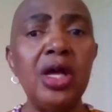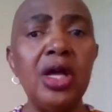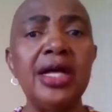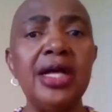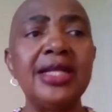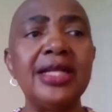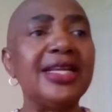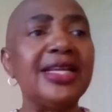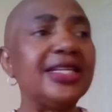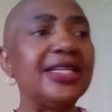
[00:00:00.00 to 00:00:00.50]

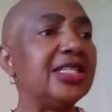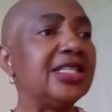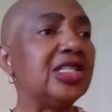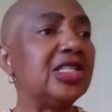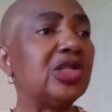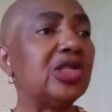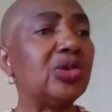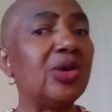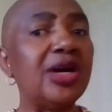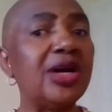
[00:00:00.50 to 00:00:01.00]
That is
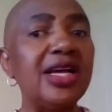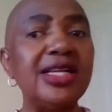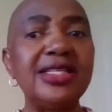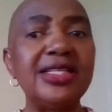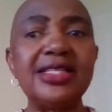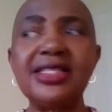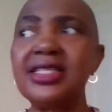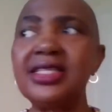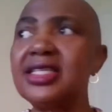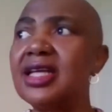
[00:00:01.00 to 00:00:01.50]
why
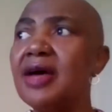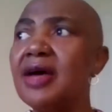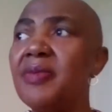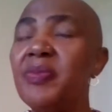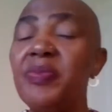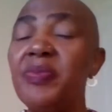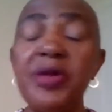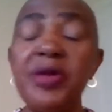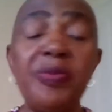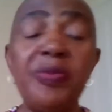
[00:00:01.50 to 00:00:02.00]
some
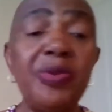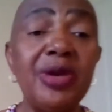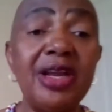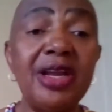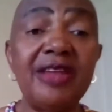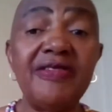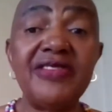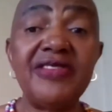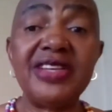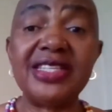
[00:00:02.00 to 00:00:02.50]
people
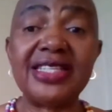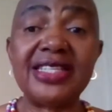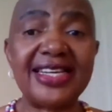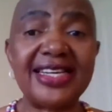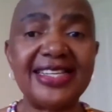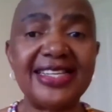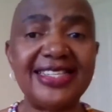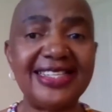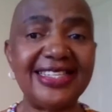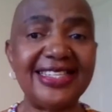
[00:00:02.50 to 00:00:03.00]
even
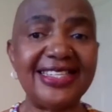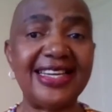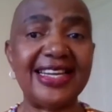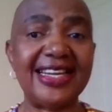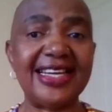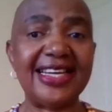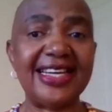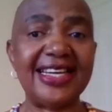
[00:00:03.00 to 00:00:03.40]
studied that,